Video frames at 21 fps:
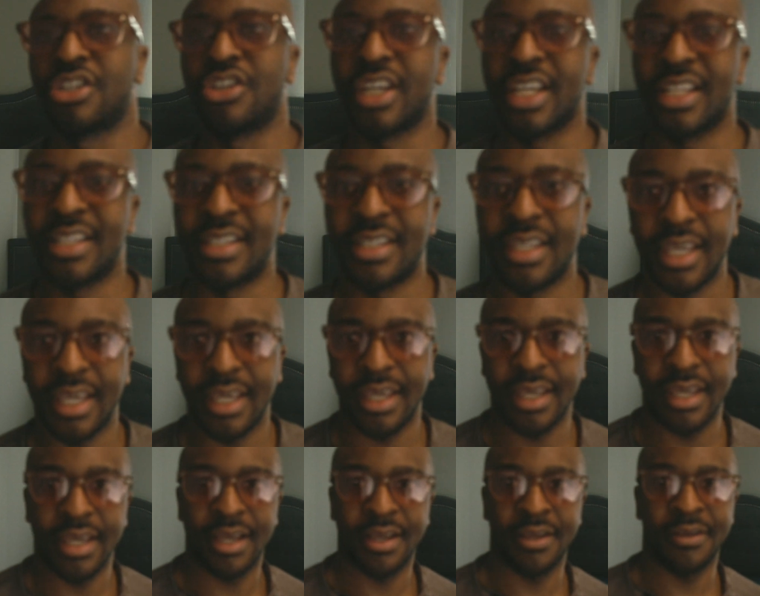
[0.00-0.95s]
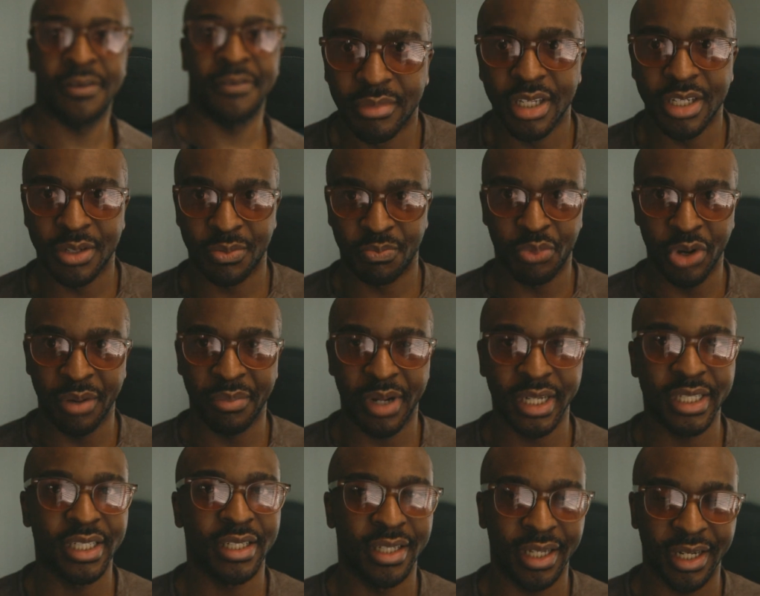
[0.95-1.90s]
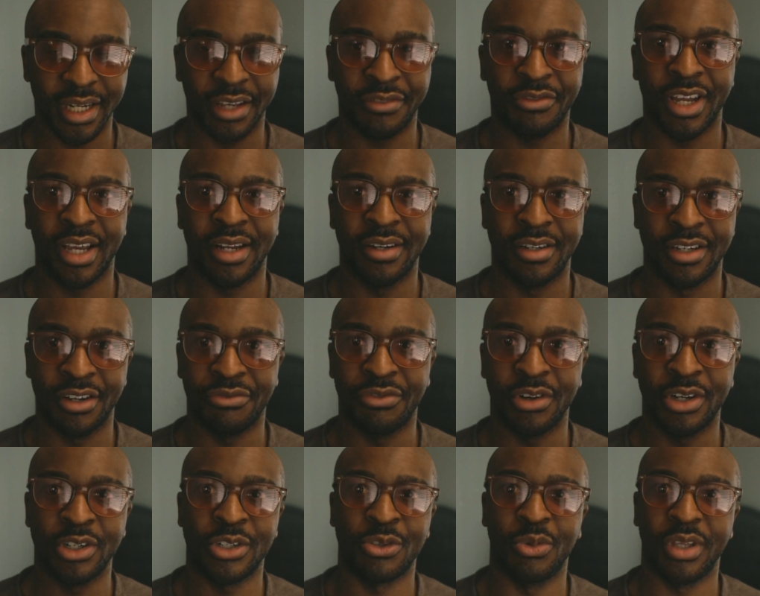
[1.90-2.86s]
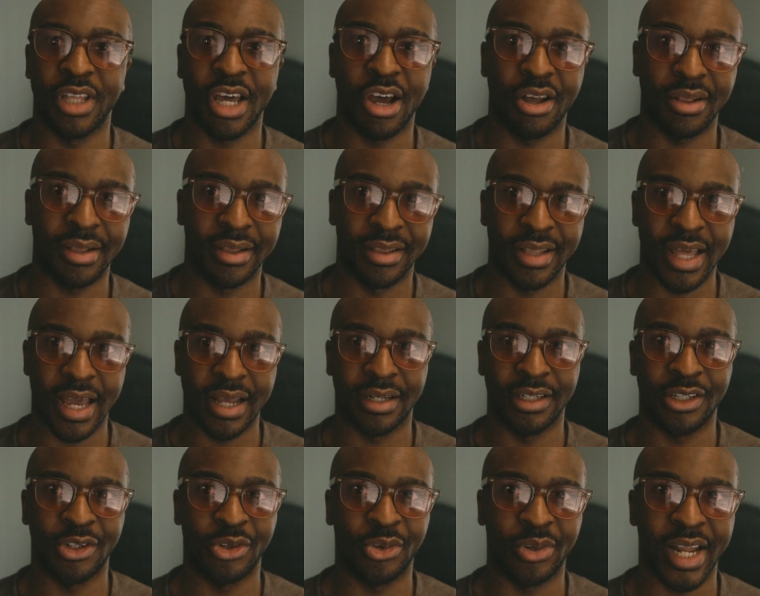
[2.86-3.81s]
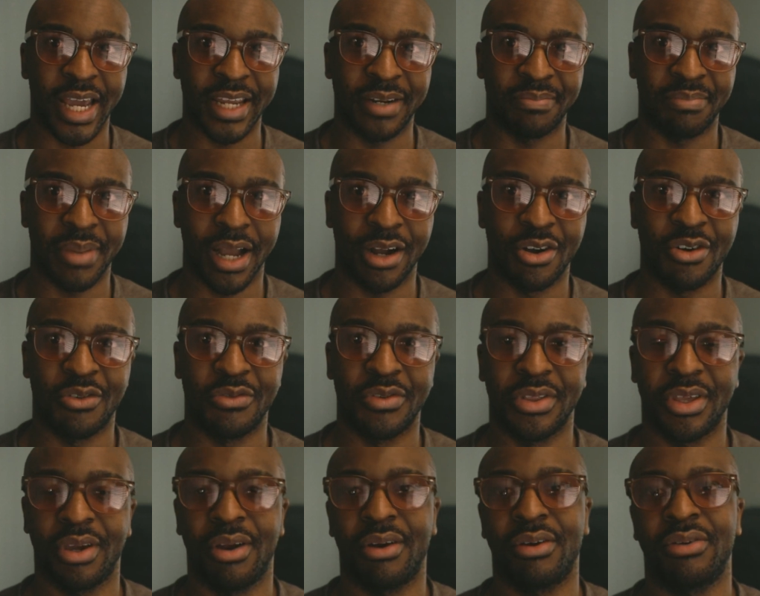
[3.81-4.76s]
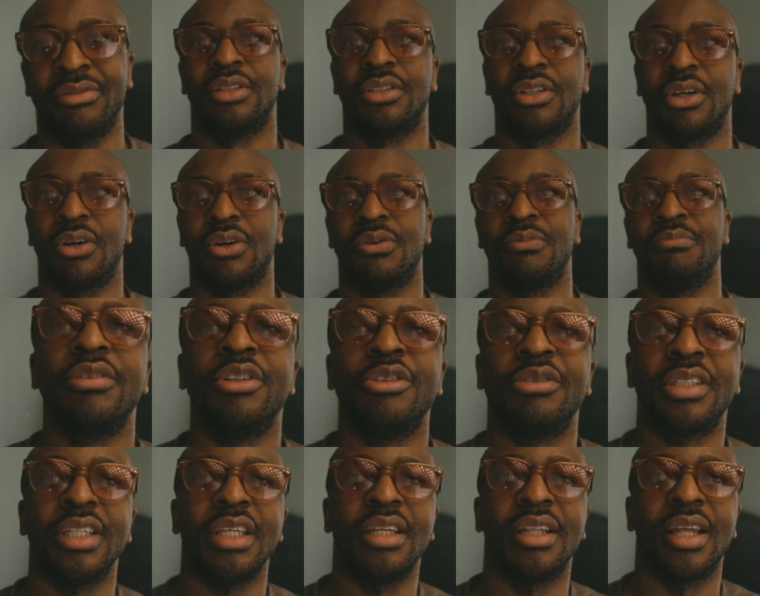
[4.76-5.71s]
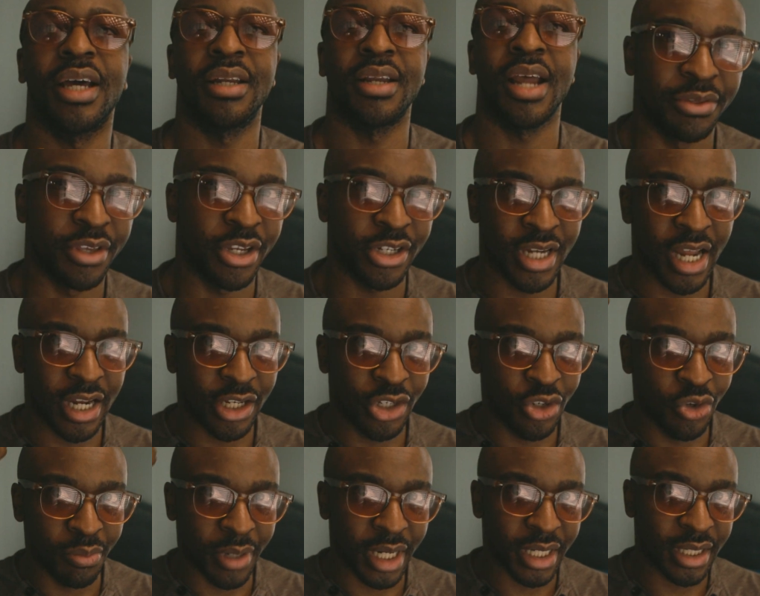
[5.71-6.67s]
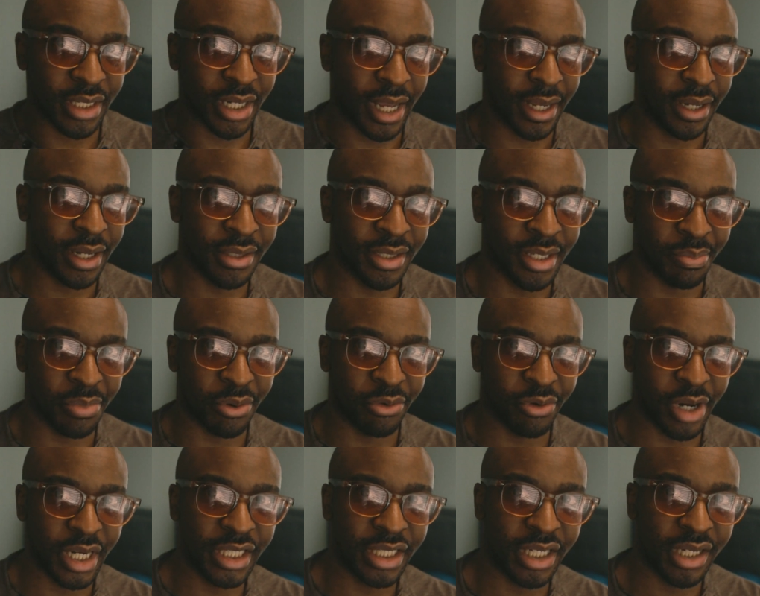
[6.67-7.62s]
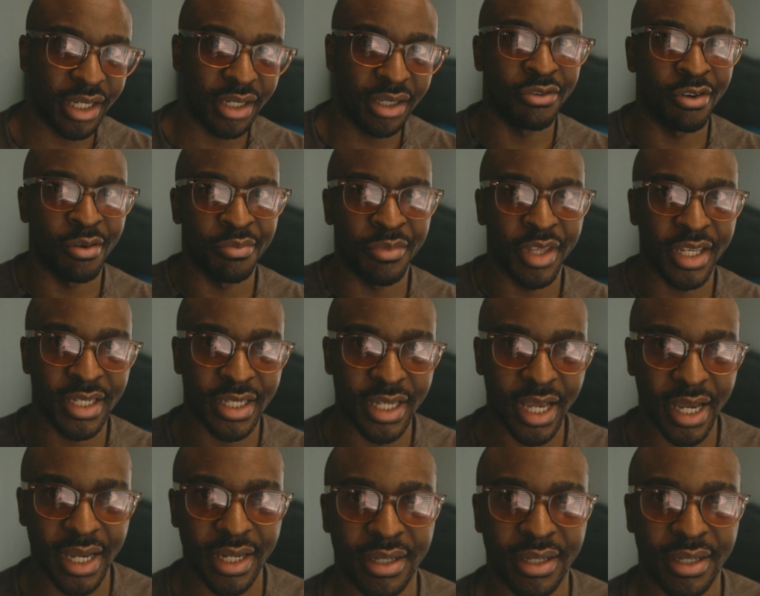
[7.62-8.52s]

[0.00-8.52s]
you can see, there's pretty much a significant difference without that little light back over there. So you see that there's not too much like separation from this side,